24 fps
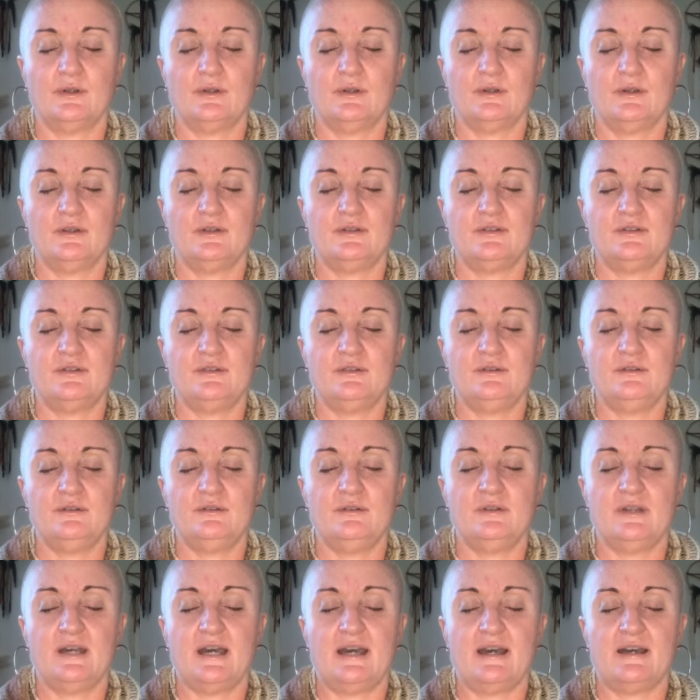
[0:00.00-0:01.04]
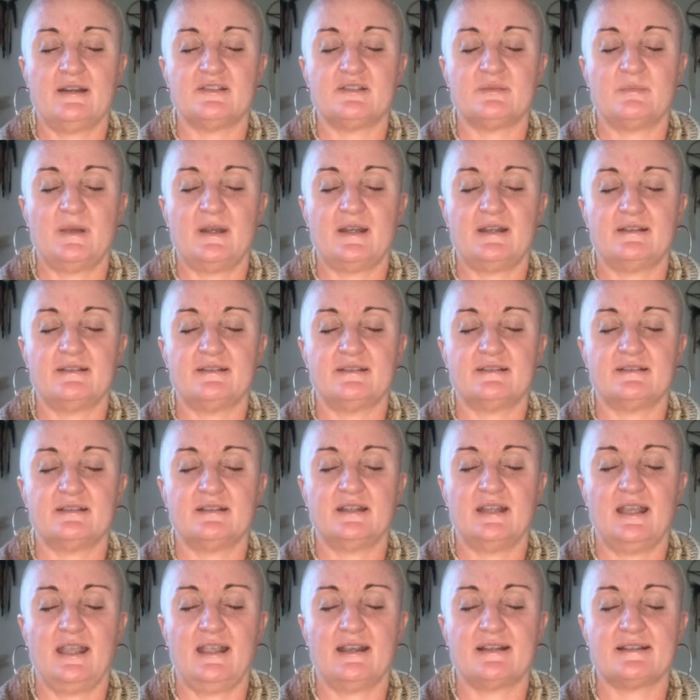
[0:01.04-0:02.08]
to the heart space
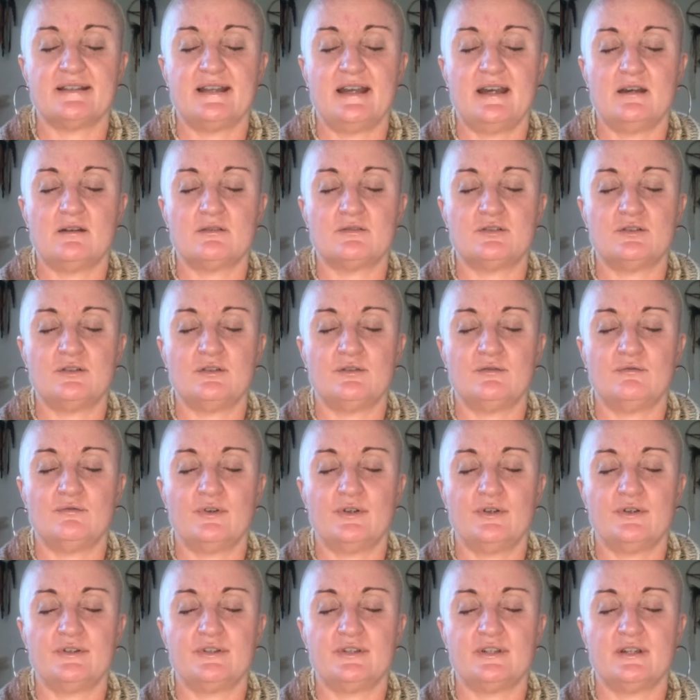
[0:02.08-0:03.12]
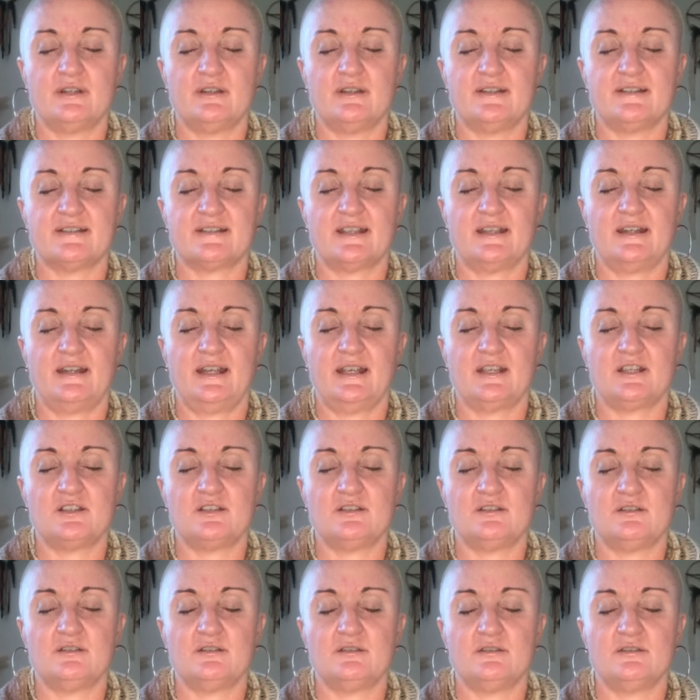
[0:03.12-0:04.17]
and exhale to the root. This
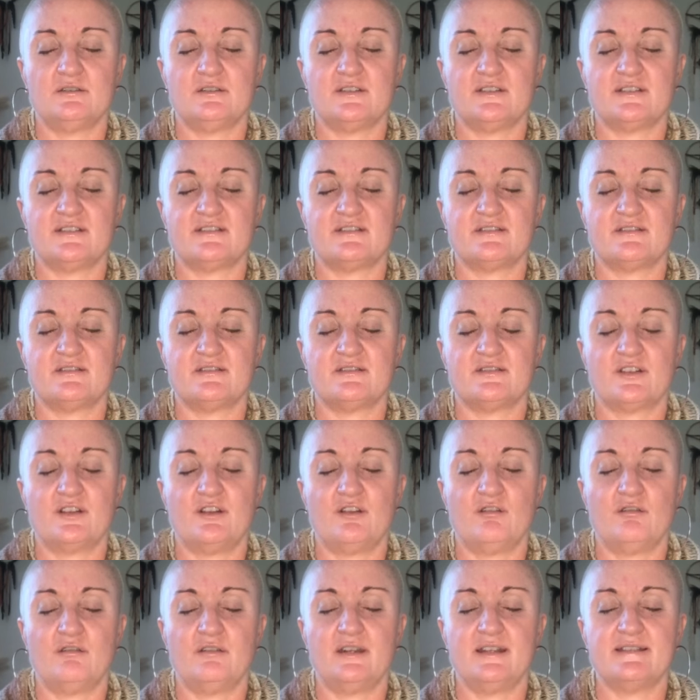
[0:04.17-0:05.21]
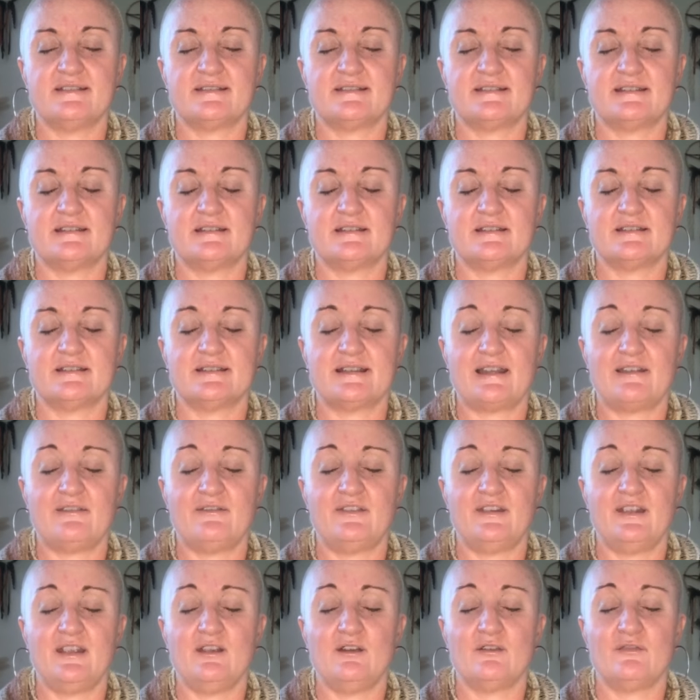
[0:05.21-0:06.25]
connection to security,
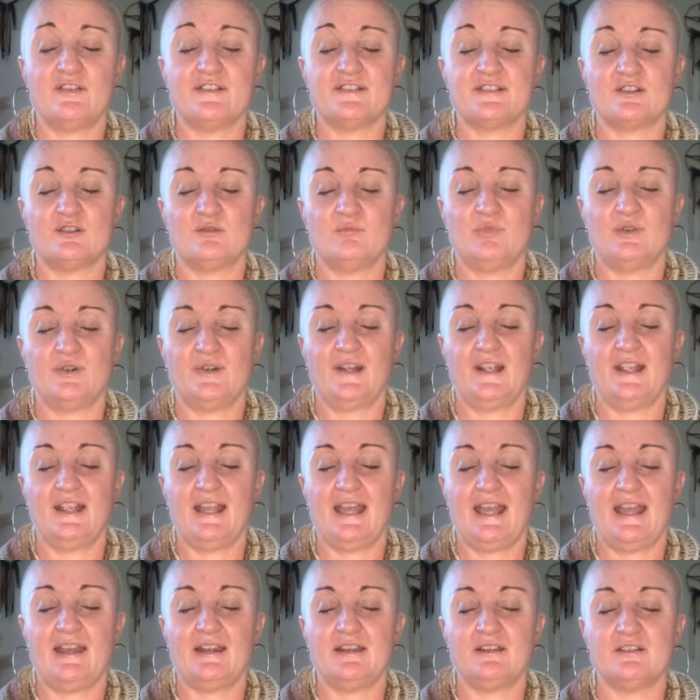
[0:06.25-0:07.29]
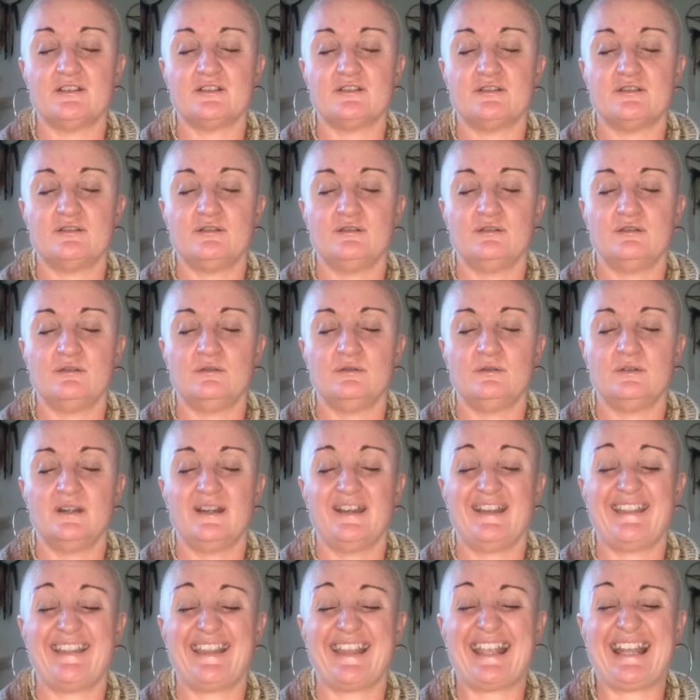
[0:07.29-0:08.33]
safety, your physical body, and to
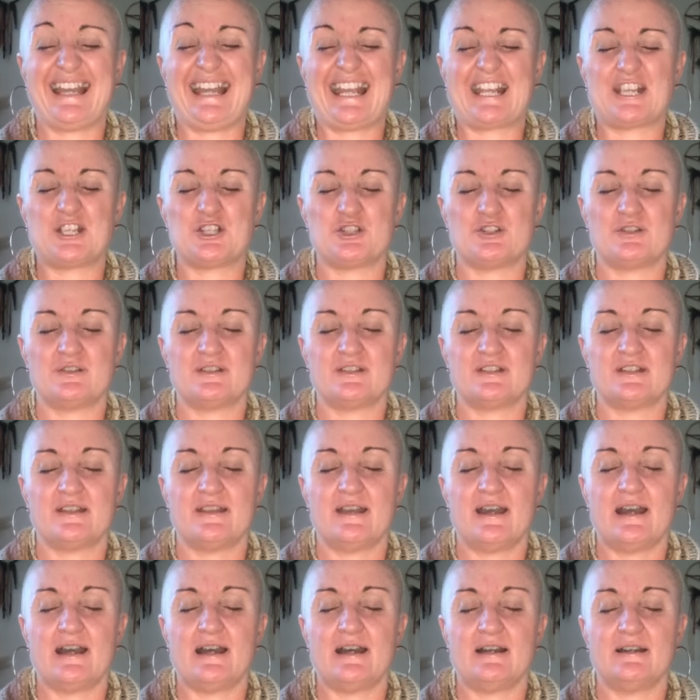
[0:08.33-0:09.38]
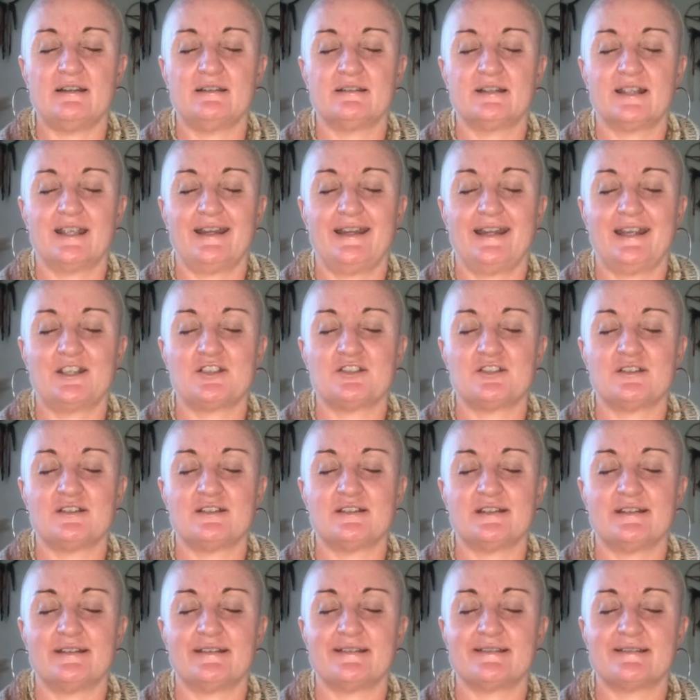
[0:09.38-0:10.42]
connection to the heart, connection
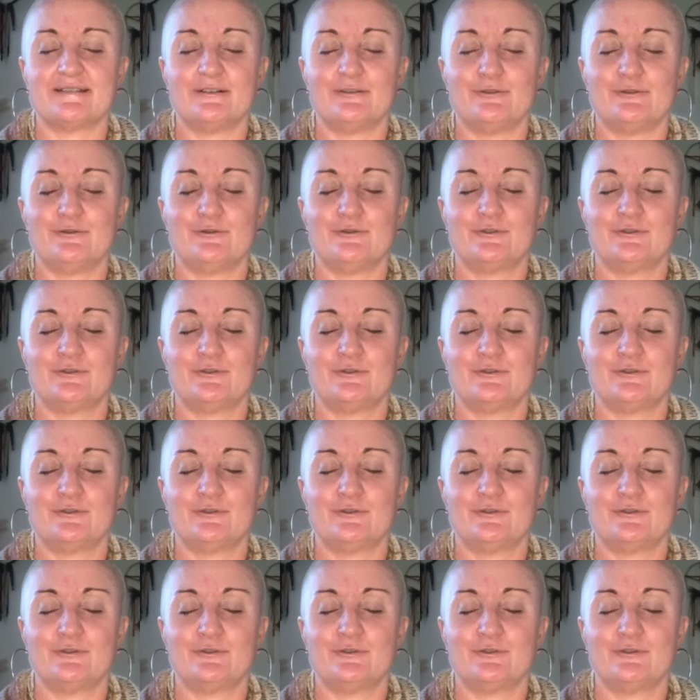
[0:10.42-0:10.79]
to the self.